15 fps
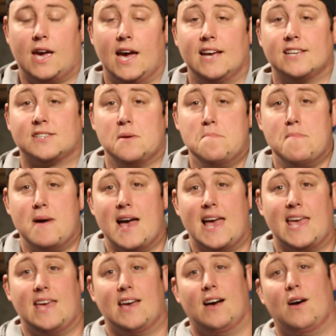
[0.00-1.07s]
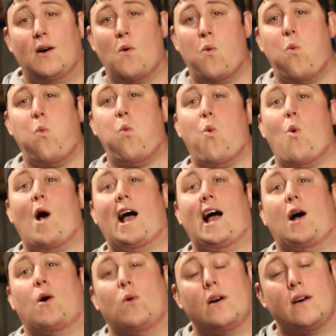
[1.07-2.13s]
Okay, so May.
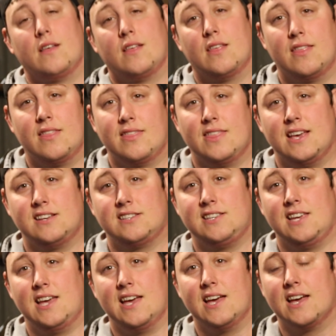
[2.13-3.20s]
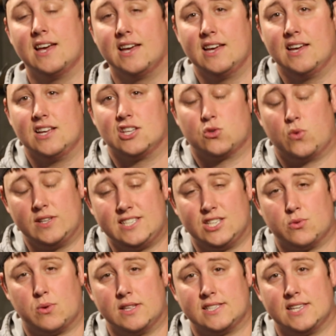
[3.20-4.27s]
Wow. This year,
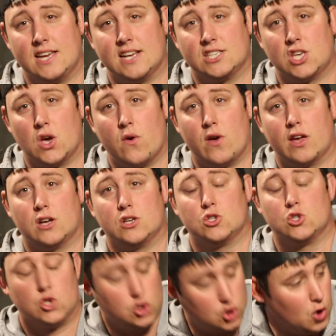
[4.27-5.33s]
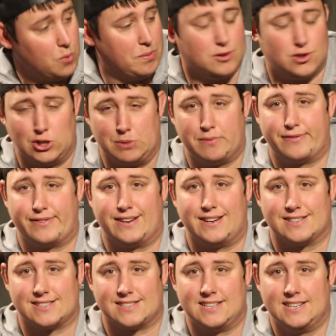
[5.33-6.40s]
2020, is going super
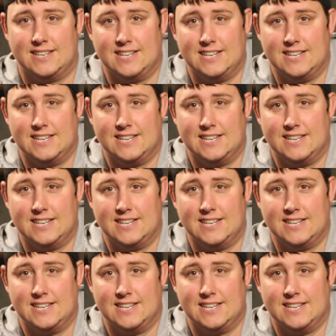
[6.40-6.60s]
fast.